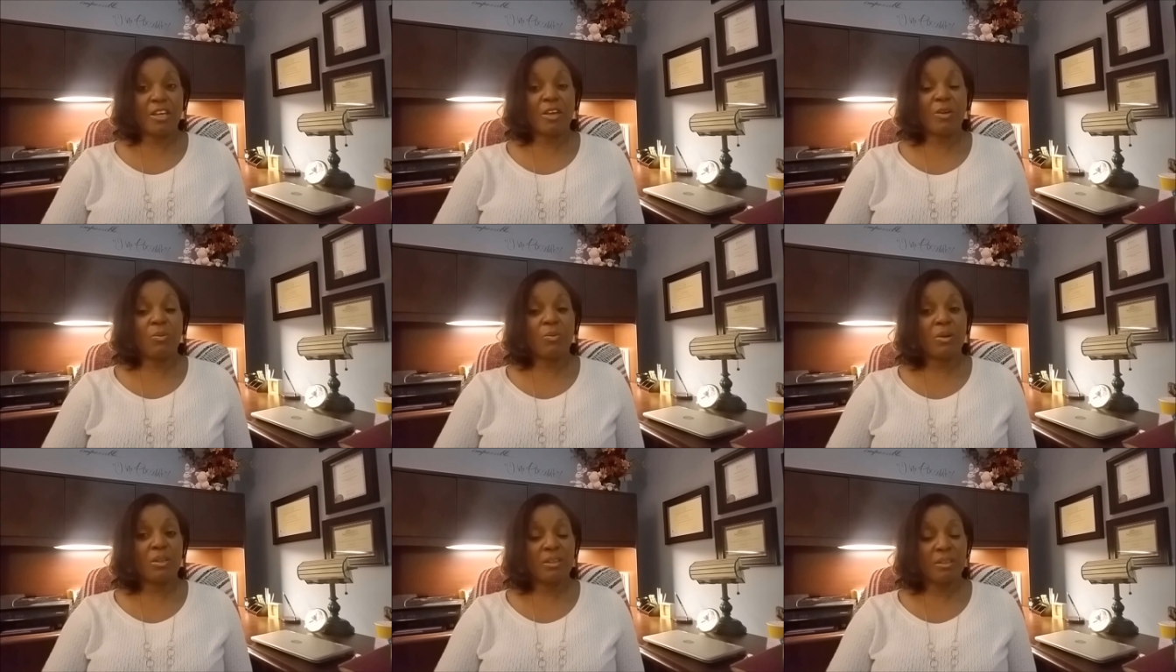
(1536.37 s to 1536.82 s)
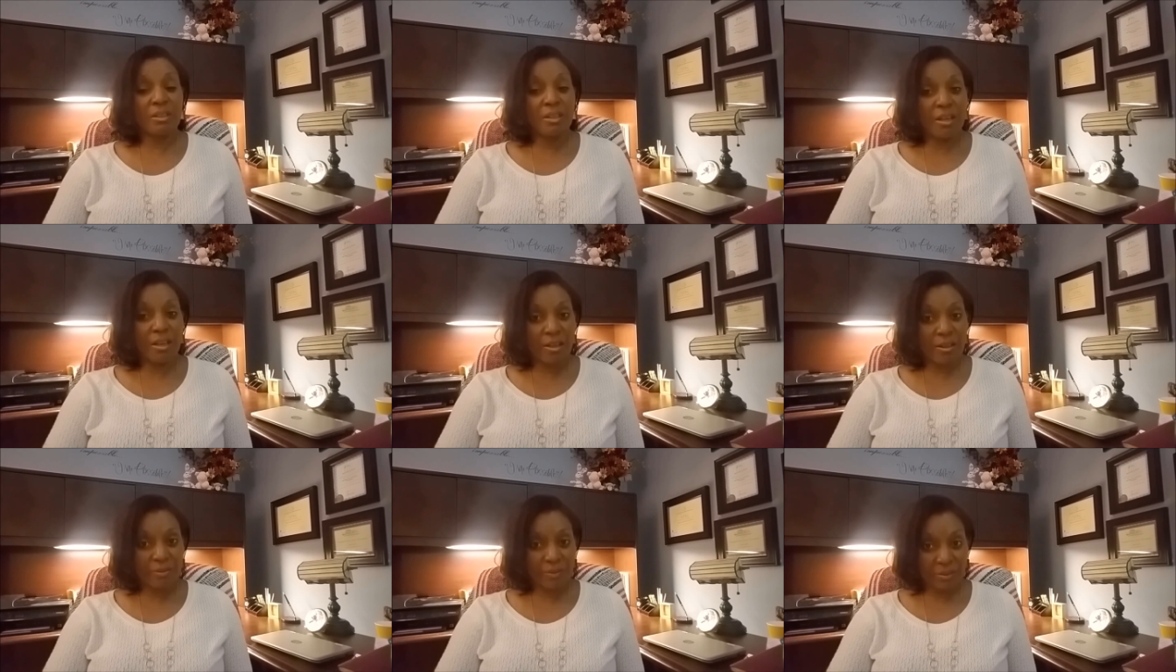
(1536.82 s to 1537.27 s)
and what
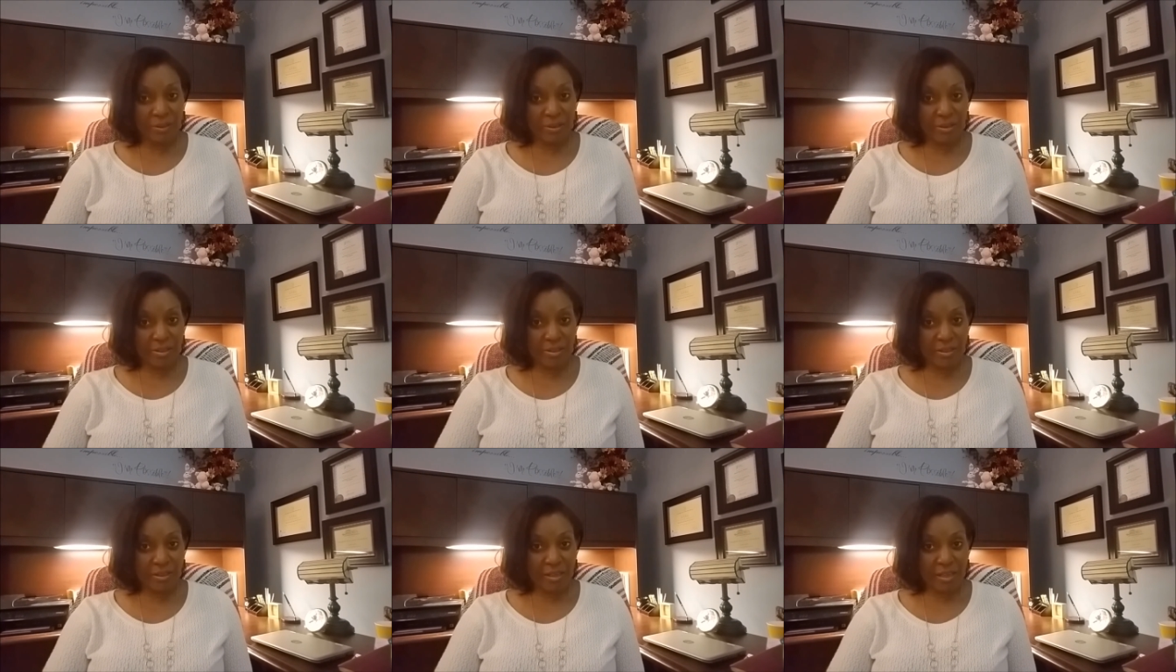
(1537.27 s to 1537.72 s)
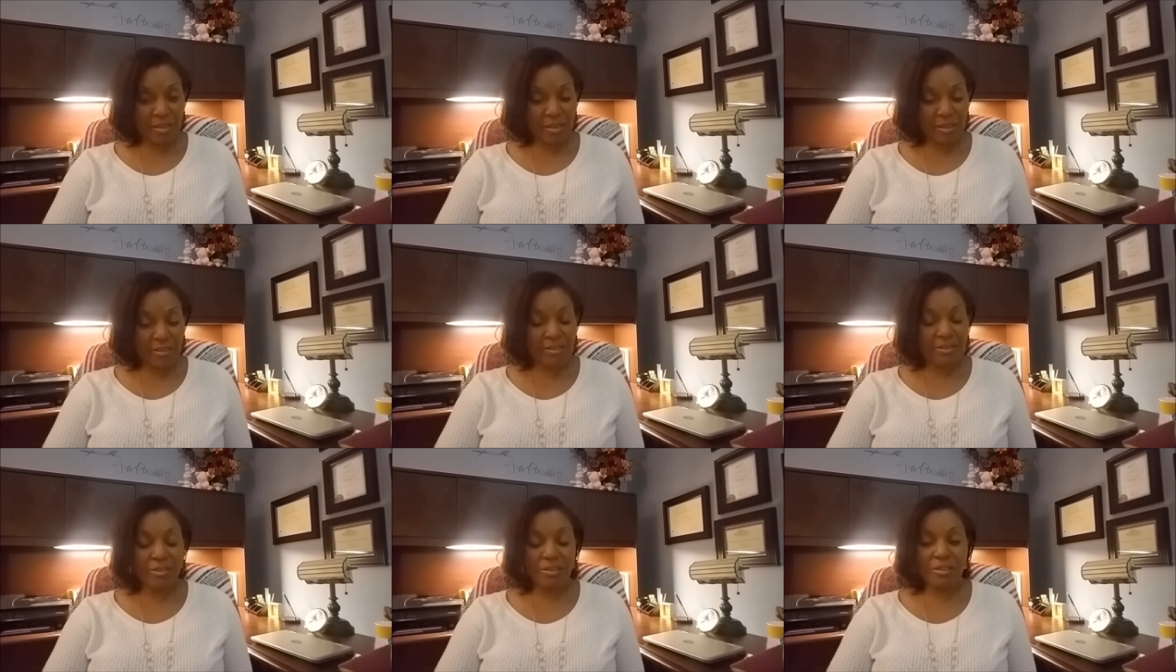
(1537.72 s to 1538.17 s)
love looks
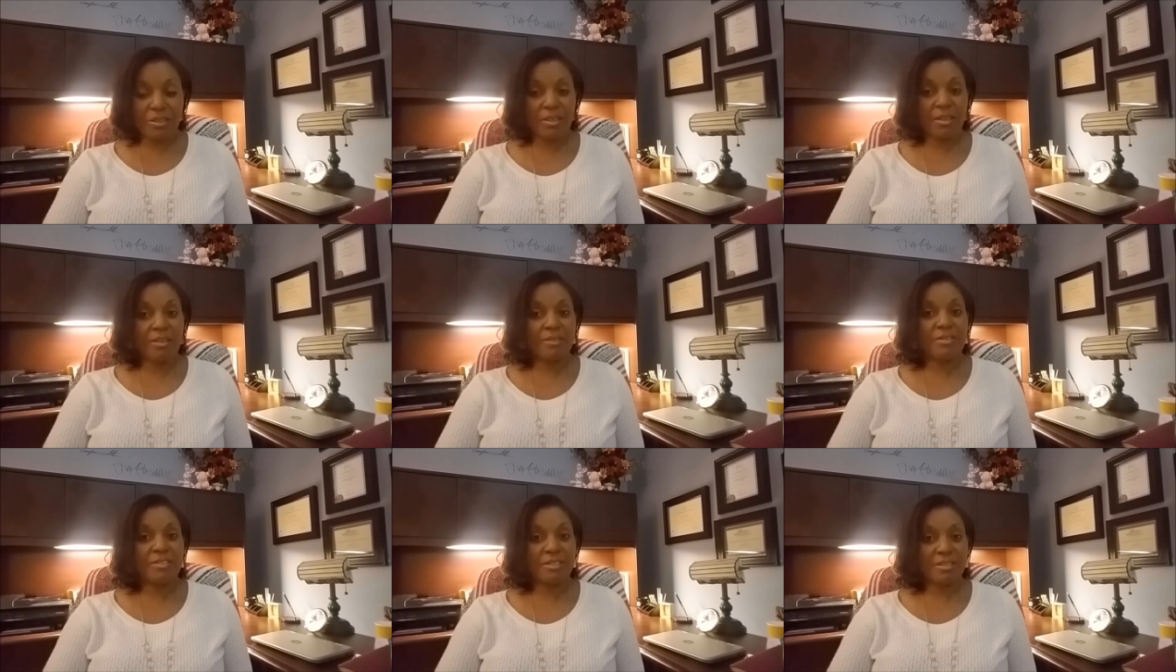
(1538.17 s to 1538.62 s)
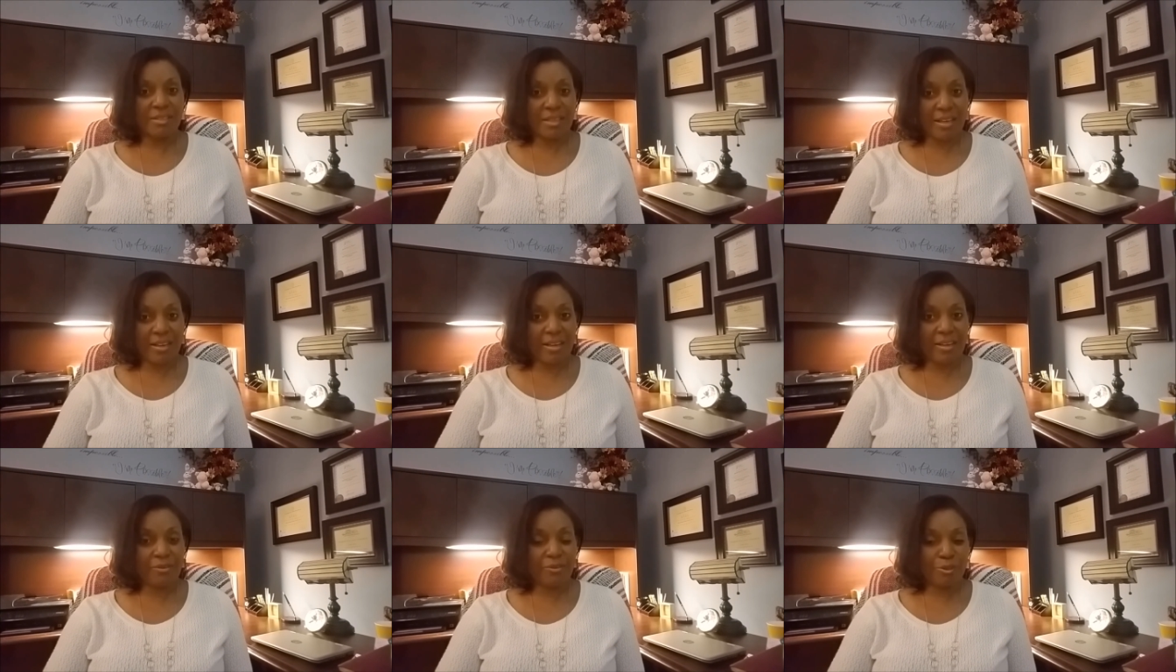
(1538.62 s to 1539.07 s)
like, because love does
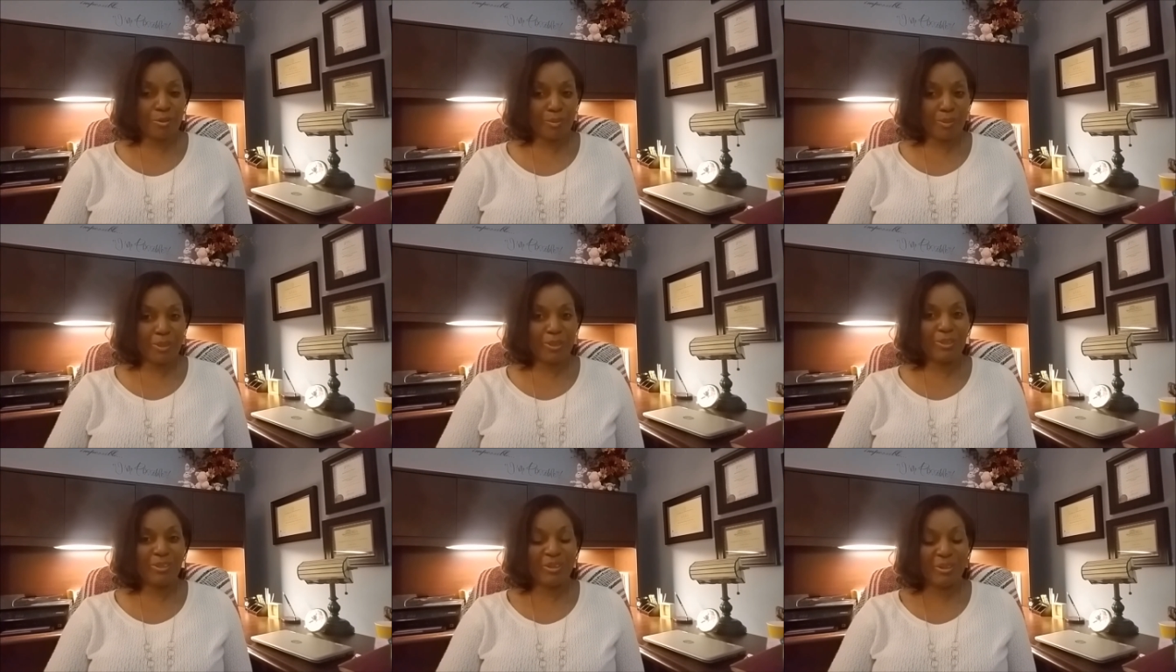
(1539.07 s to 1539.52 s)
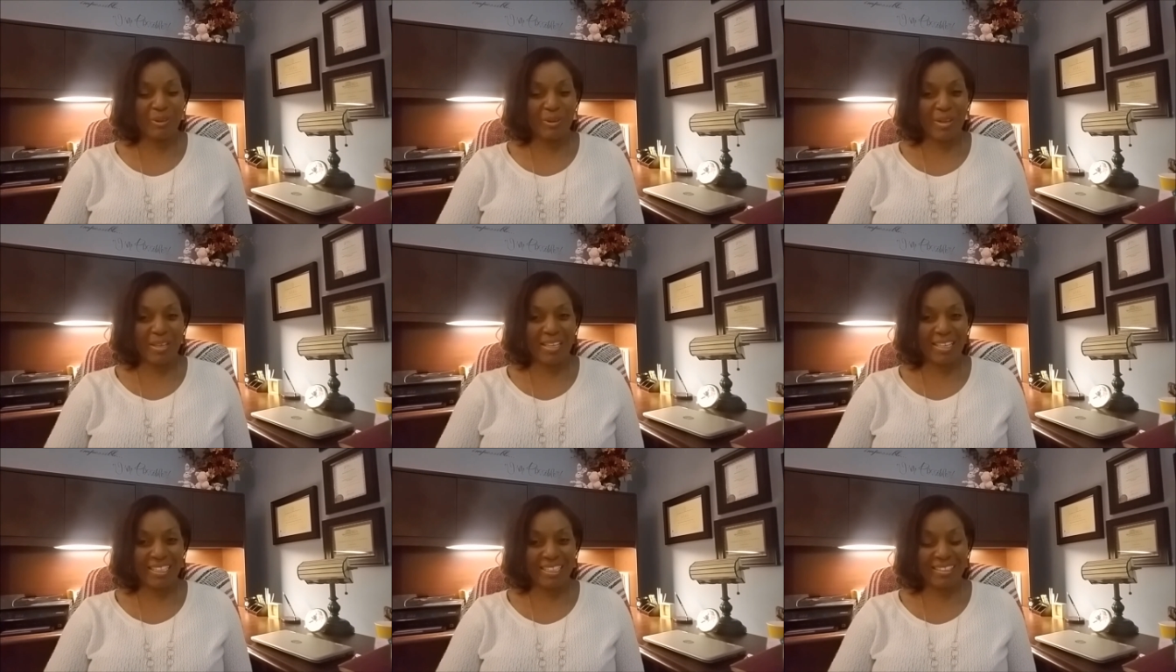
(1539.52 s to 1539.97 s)
not have to be
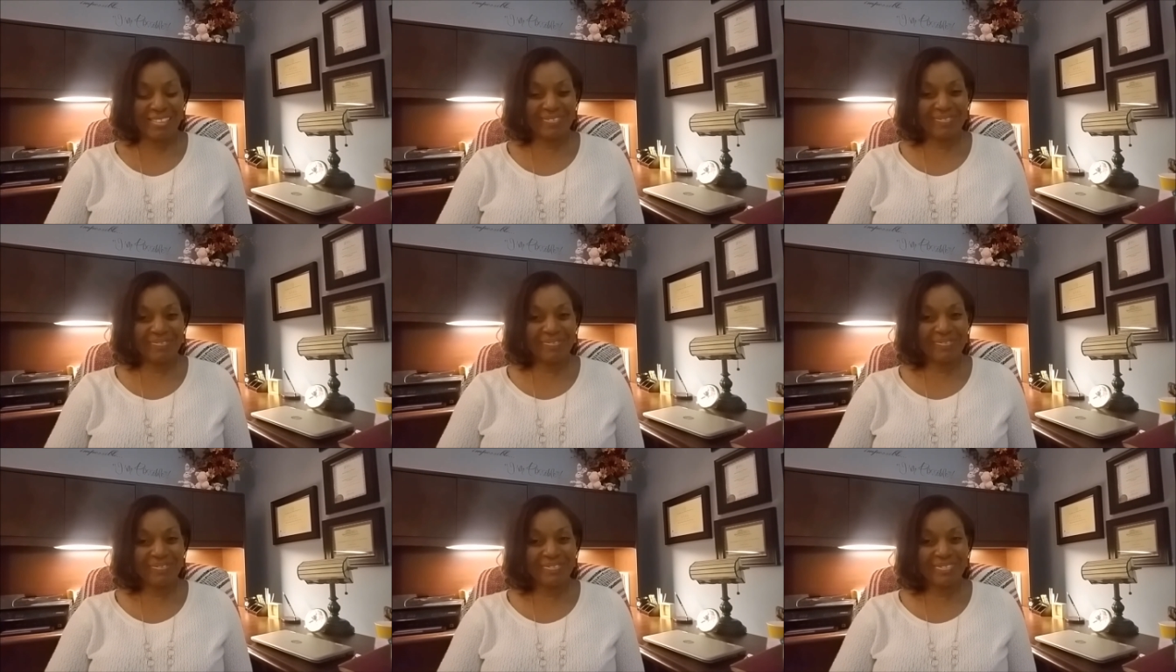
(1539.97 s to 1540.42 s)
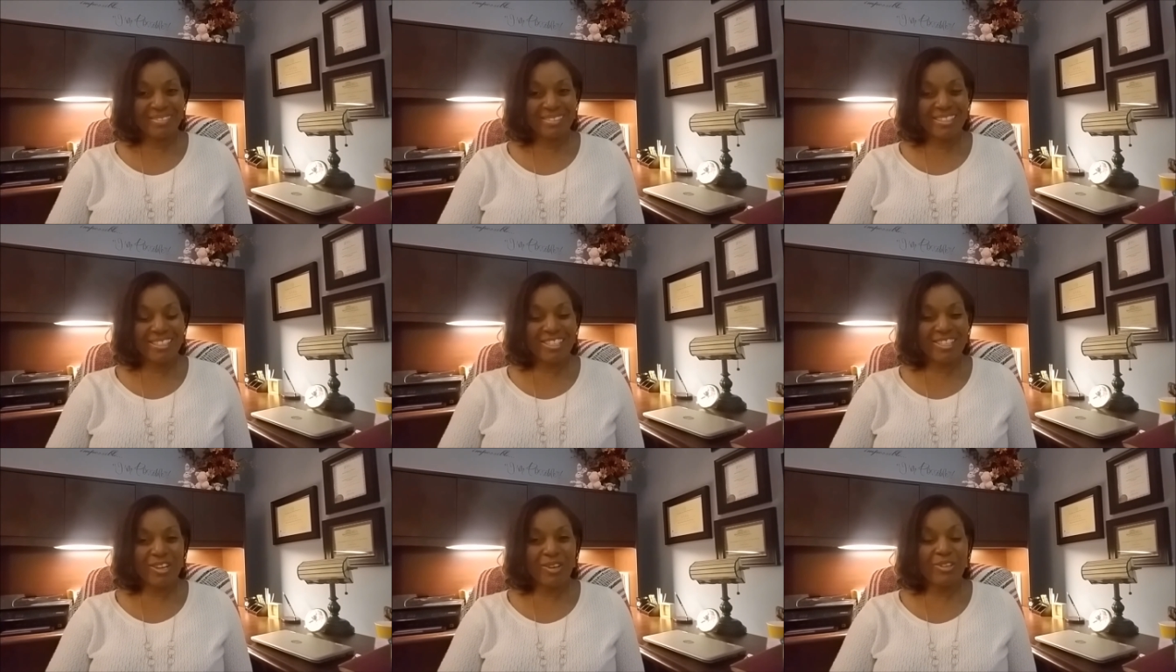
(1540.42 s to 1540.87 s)
annoying.
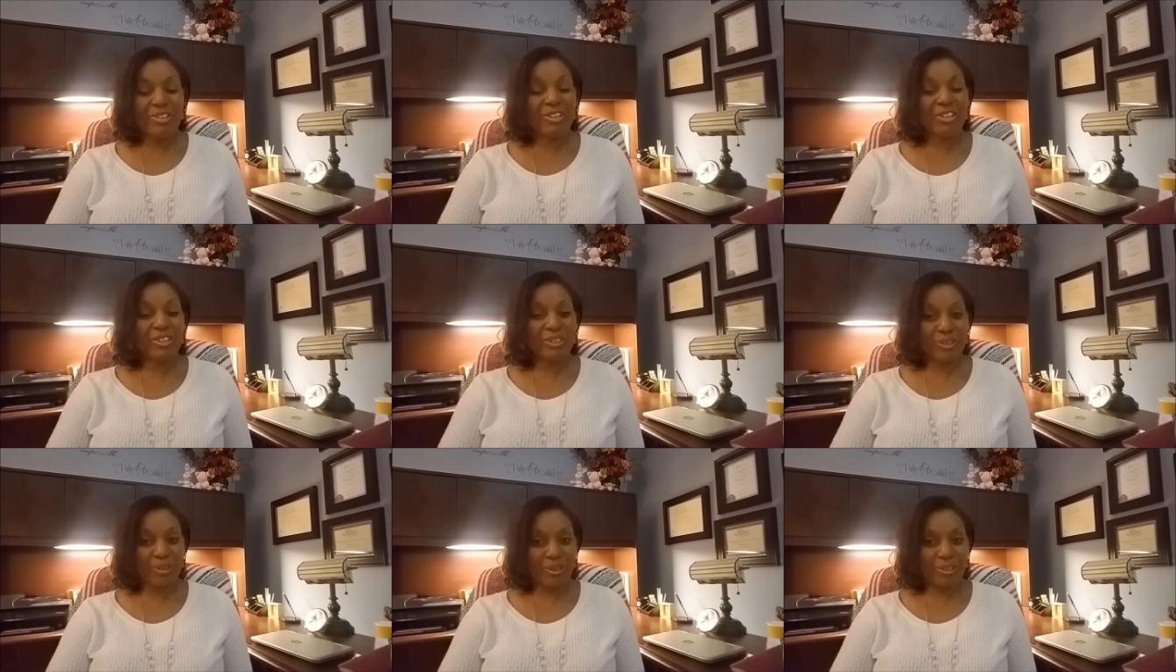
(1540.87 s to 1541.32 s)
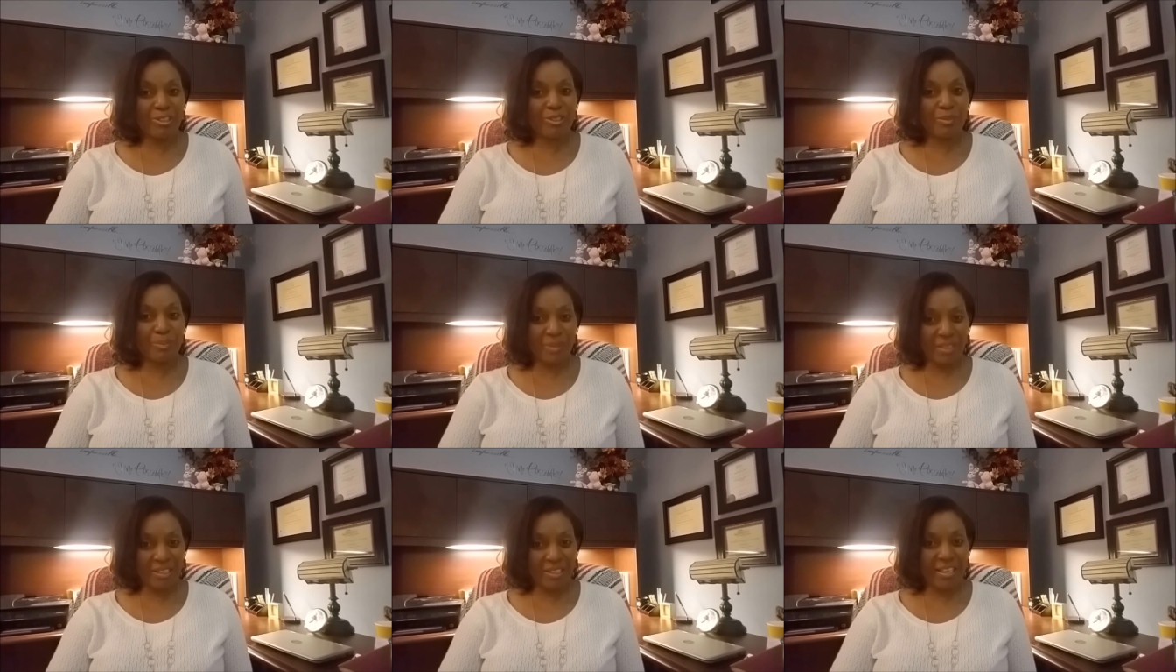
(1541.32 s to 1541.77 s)
So you can learn to
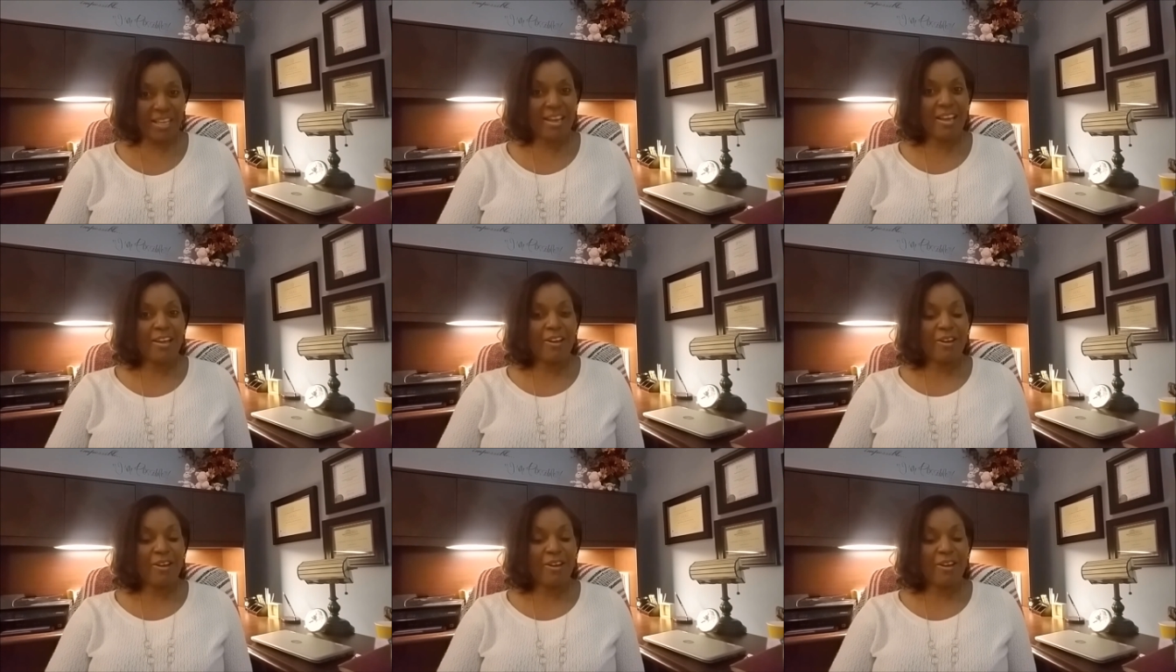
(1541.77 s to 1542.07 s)
be